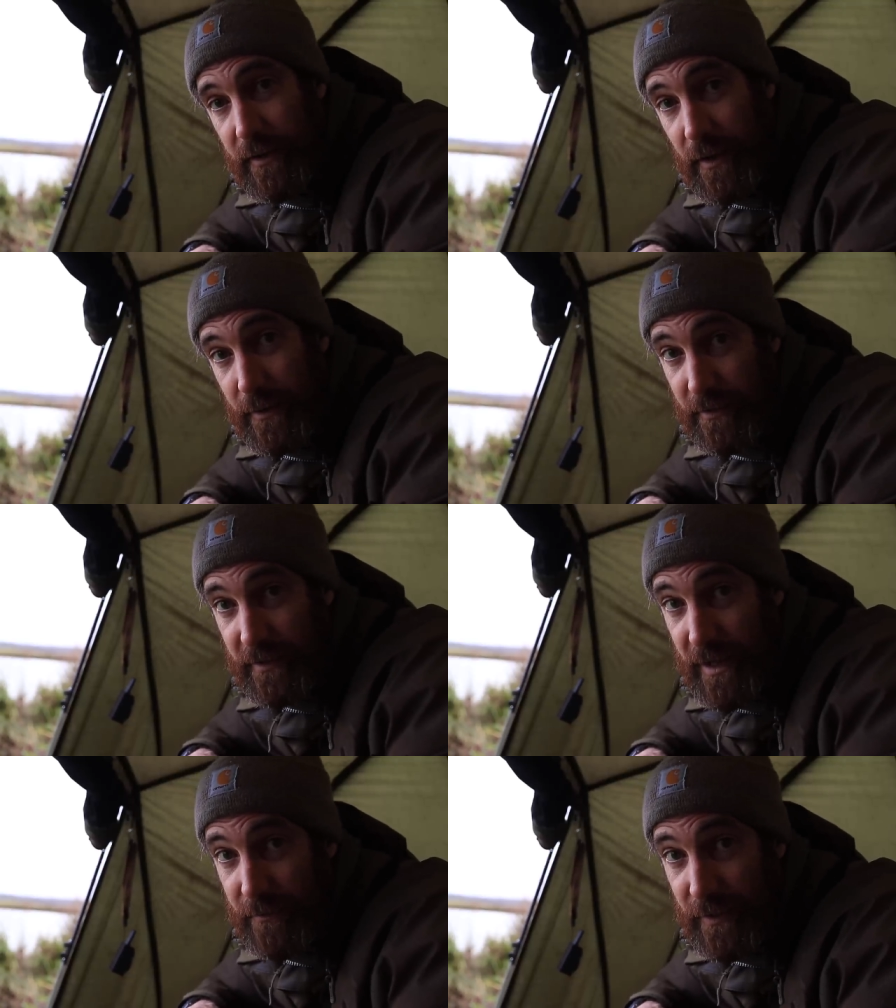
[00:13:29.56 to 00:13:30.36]
So as I
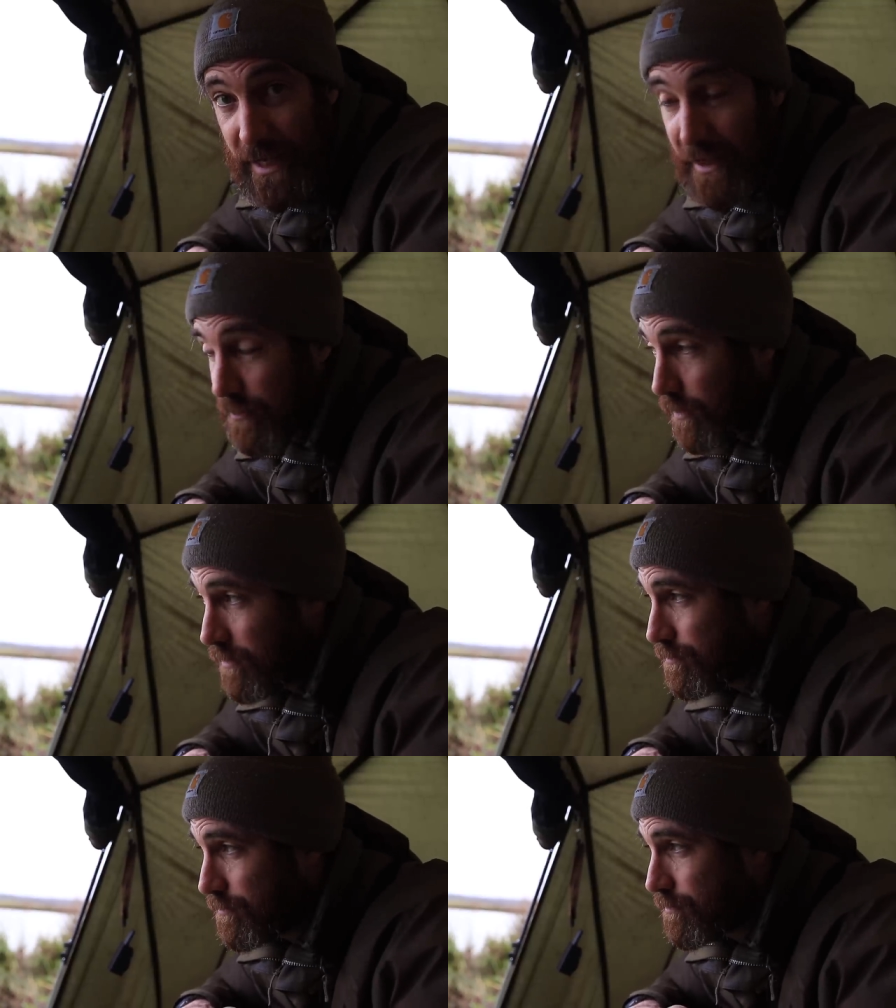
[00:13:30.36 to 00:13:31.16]
said, if I catch
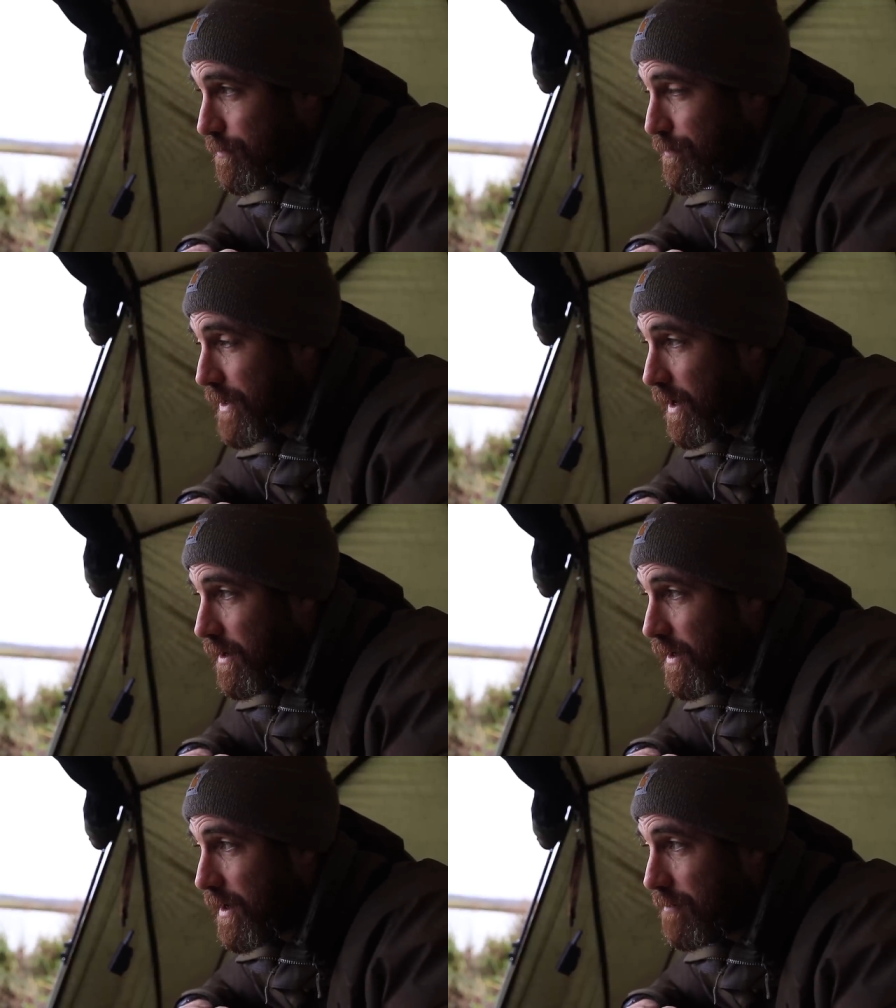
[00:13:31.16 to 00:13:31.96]
one,
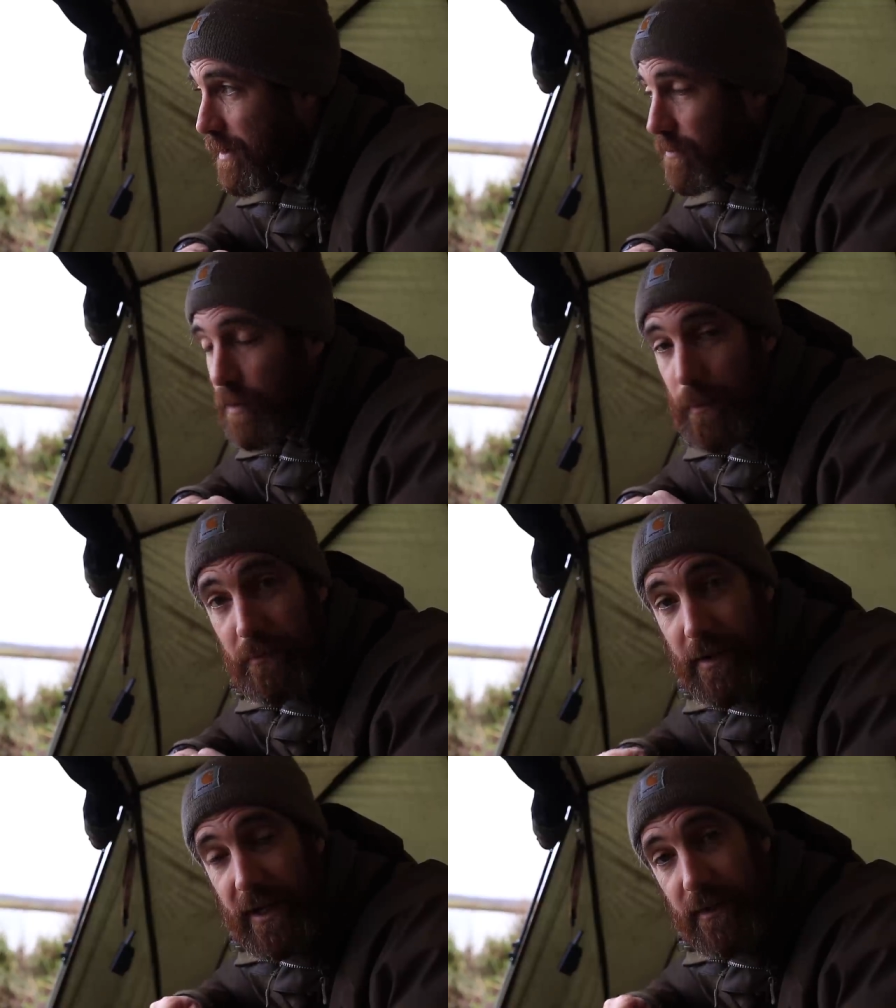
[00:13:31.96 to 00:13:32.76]
I'll um, I'll swap the
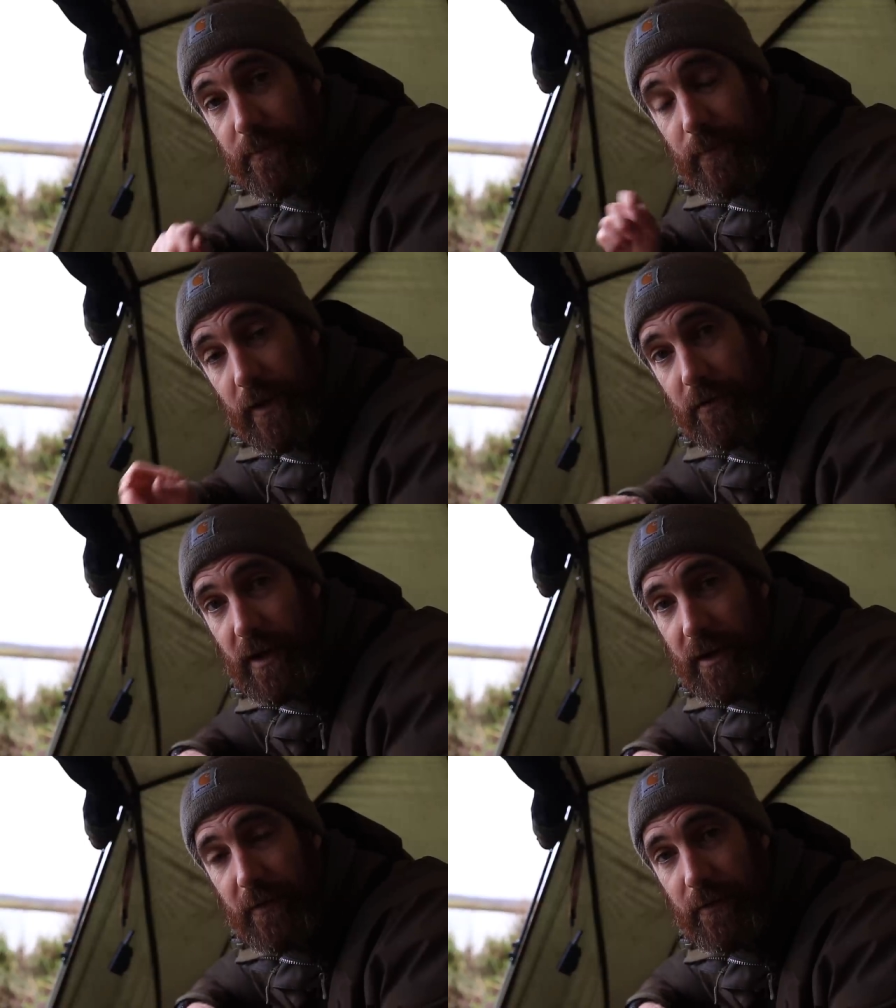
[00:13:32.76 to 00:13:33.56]
rig and, and,
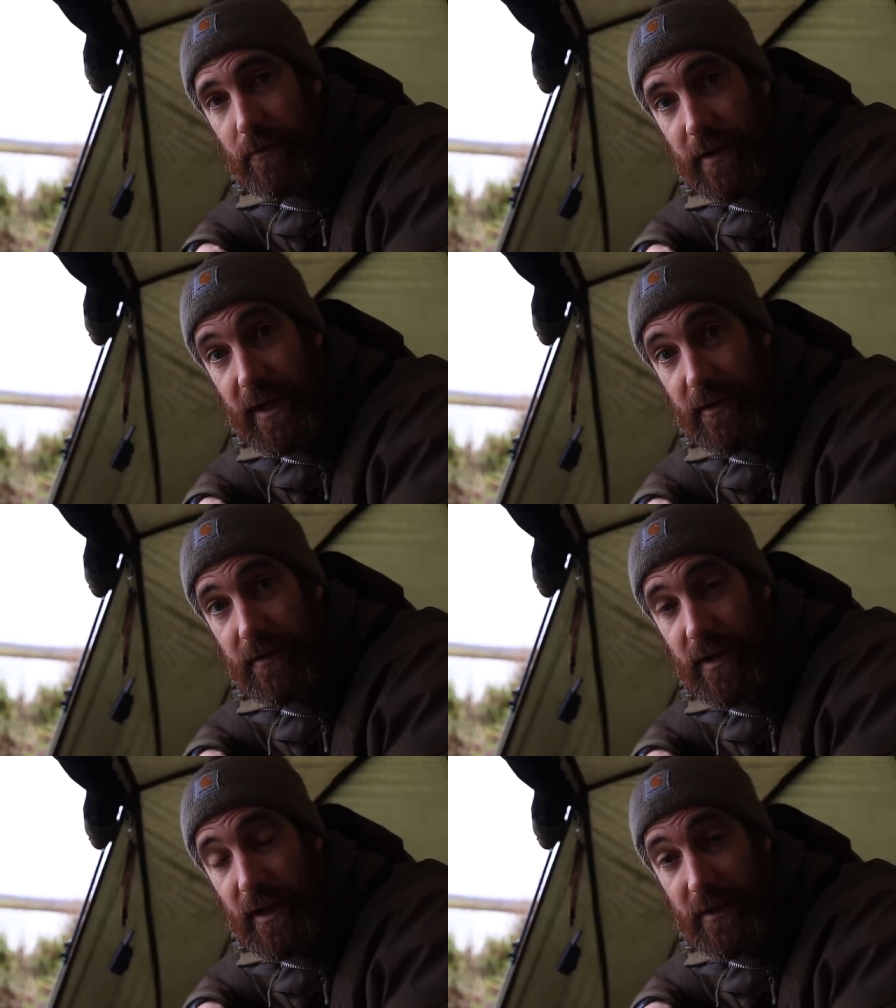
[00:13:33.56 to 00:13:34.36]
try a different rig,
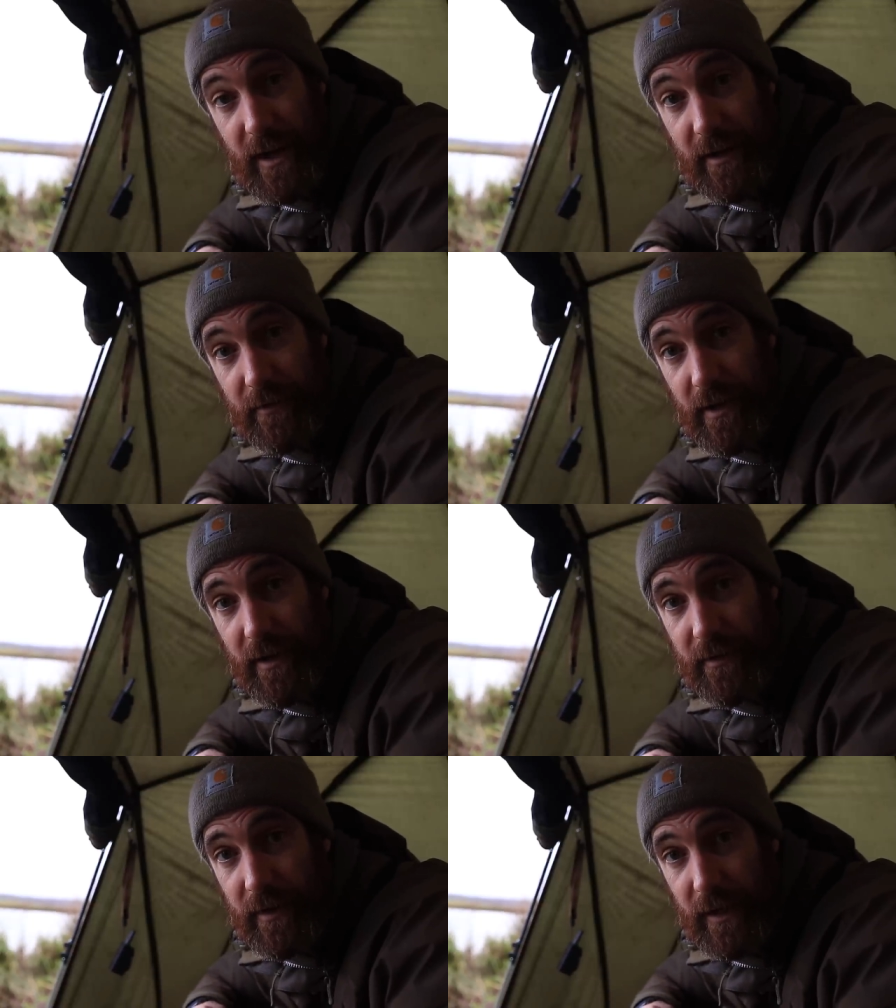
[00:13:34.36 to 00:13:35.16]
and, and yeah, try
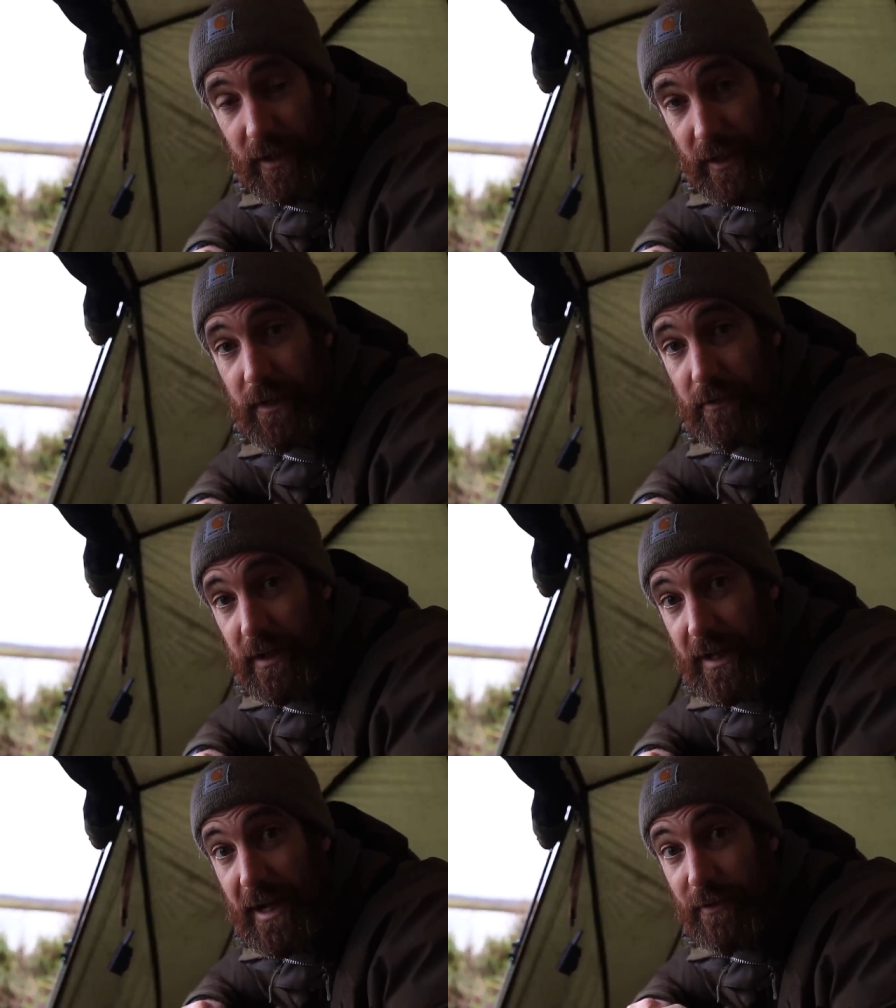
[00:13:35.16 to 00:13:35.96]
and try
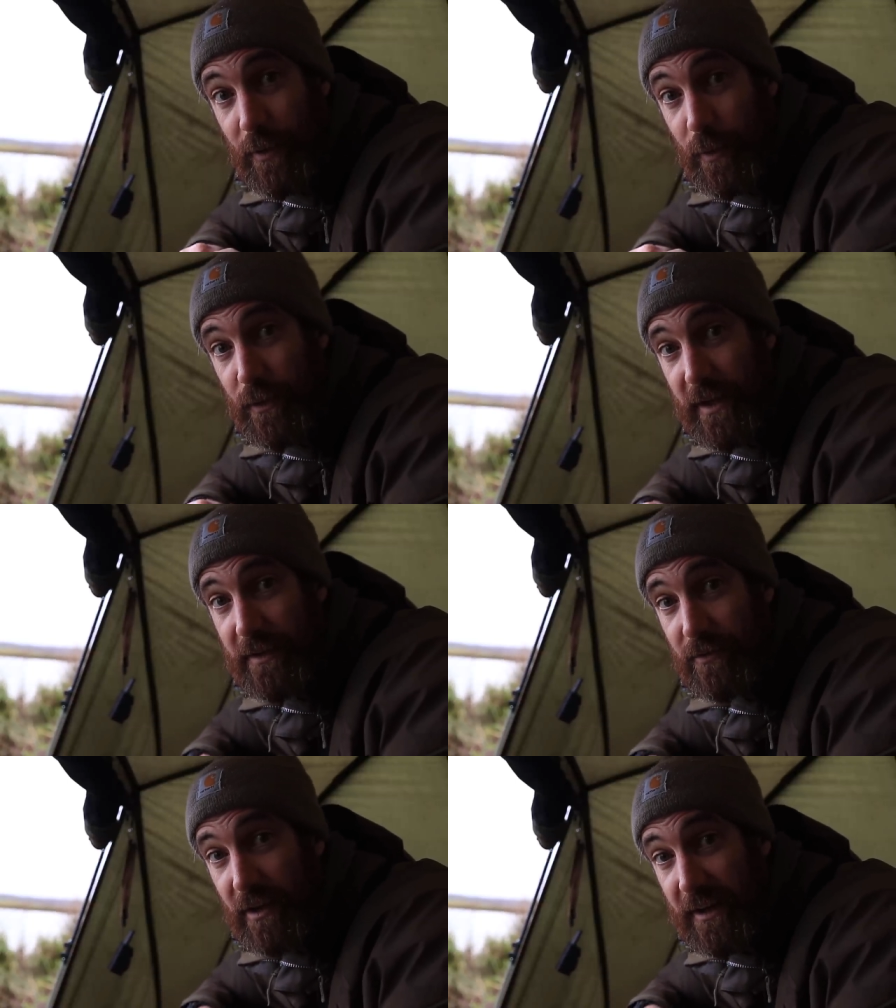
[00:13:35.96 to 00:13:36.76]
and catch on all
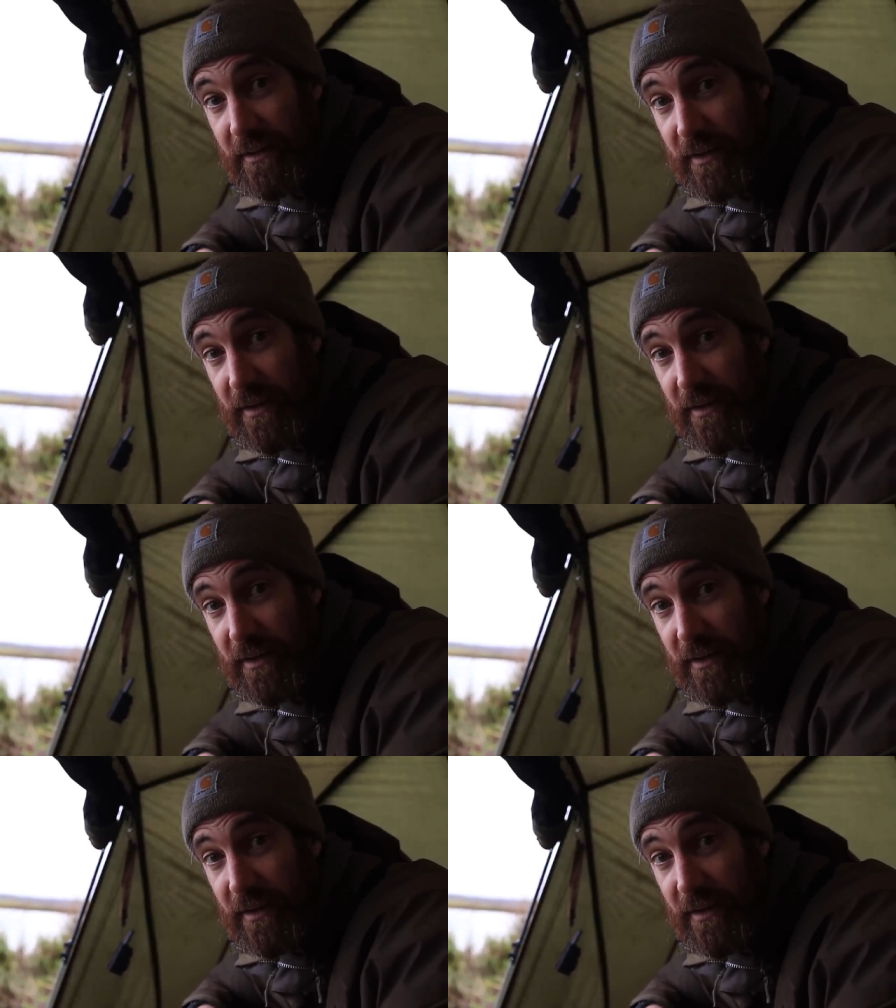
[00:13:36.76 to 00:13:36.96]
six rigs.